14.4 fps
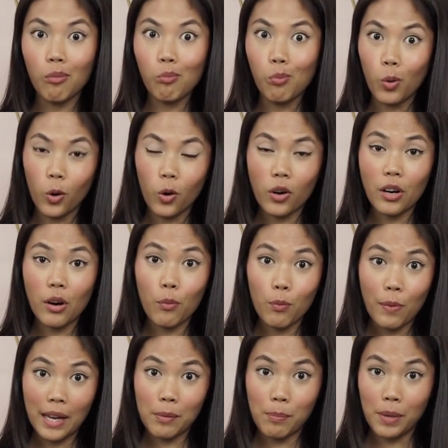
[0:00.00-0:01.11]
more
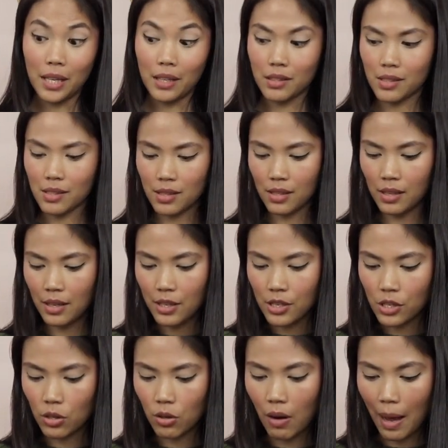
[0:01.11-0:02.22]
red beans.
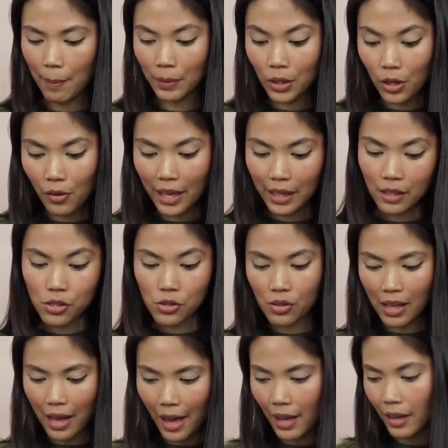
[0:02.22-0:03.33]
So I'm gonna go ahead and do
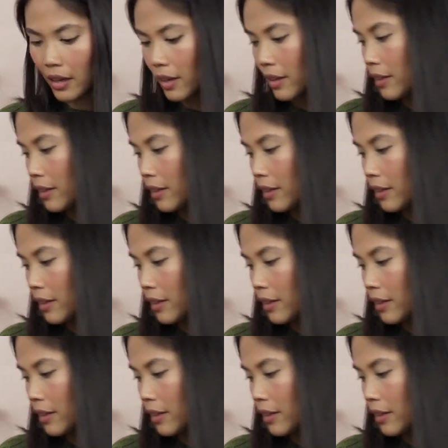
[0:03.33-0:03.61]
that.